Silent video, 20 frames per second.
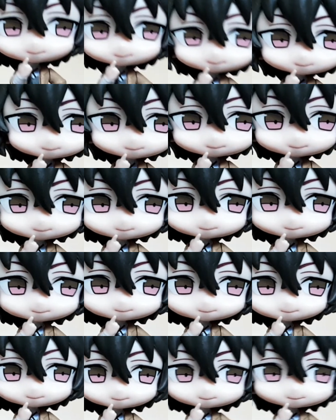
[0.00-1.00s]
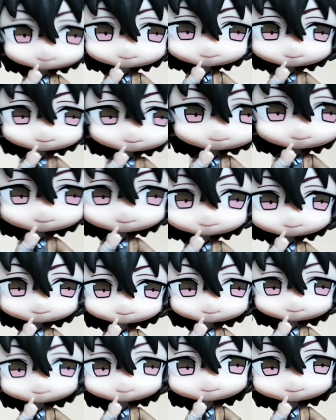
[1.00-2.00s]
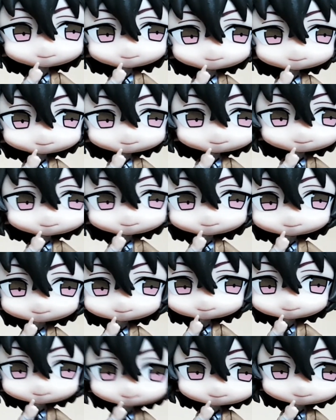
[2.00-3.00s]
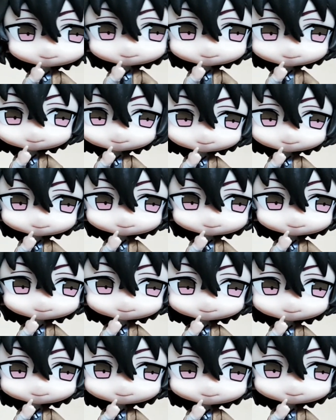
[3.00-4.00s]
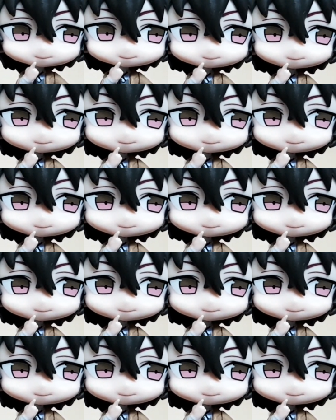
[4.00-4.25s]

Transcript: Okay, since these are friends of Mervin Malonzo,